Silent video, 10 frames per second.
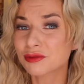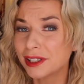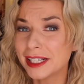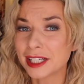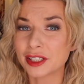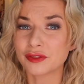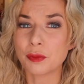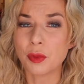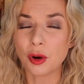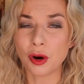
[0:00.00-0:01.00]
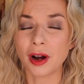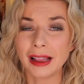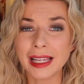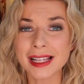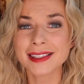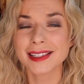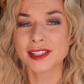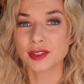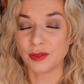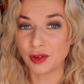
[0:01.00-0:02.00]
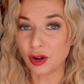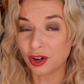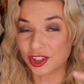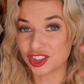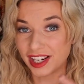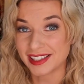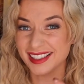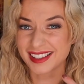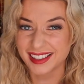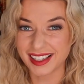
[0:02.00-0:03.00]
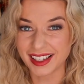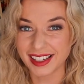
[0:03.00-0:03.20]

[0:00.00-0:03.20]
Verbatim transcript: is really good for pore cleansing, so if you've got congested skin